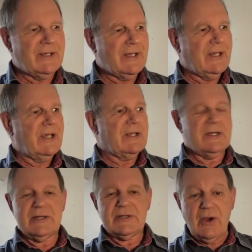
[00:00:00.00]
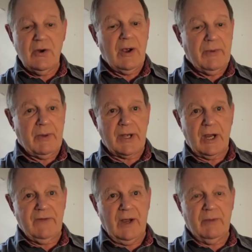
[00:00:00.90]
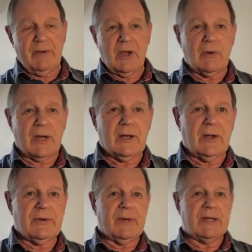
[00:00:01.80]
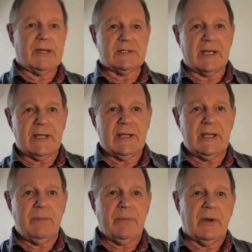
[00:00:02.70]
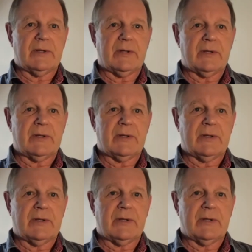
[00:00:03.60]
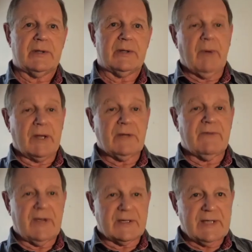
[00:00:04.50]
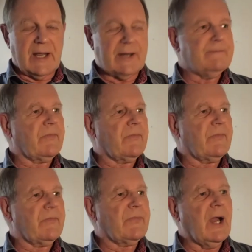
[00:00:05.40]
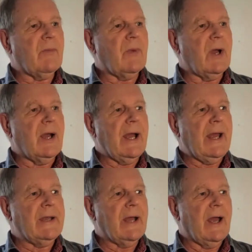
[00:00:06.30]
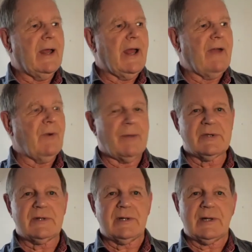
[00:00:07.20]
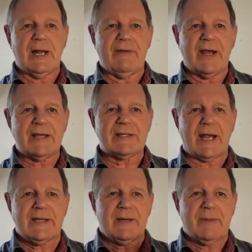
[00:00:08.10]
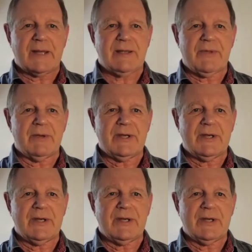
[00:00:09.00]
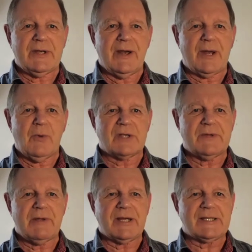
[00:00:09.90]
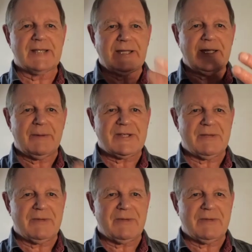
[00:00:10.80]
So we went over, we go quite a lot to places like Ypres, that, and we went to Vincennes. And everyone was clearly very excited about something. We didn't know what it was, but they were excited about something.